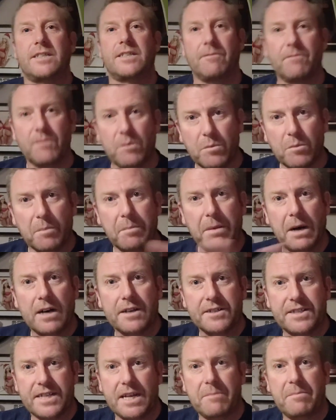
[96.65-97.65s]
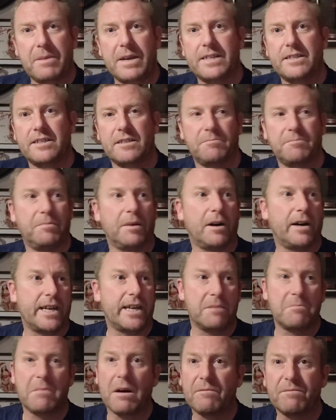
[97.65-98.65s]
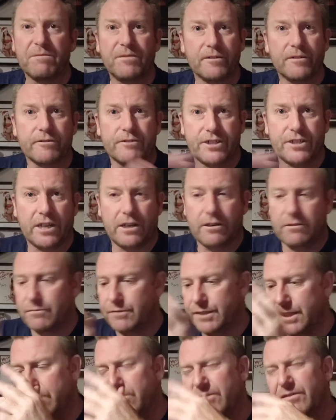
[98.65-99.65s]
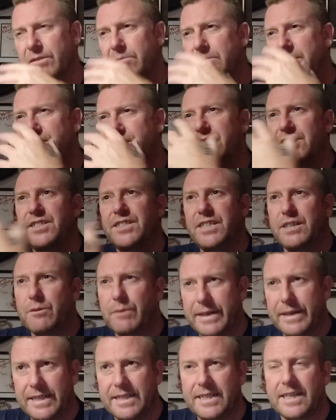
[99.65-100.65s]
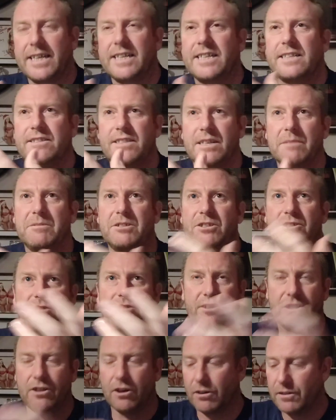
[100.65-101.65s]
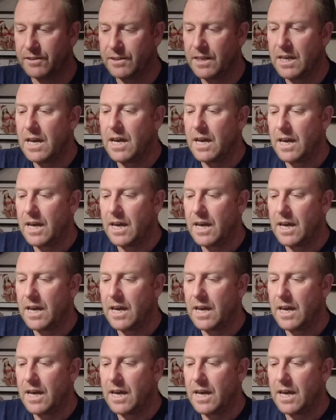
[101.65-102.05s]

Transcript: Some of them were past their best by a month or so. Some of them are still in date. Some are just gone.